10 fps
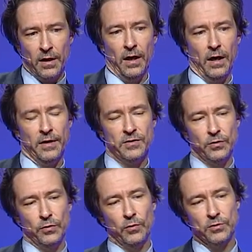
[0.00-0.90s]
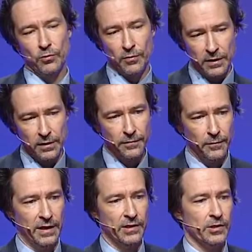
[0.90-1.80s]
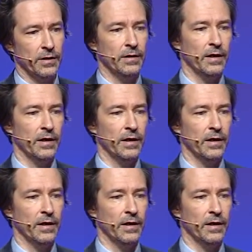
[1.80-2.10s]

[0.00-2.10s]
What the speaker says: to reveal information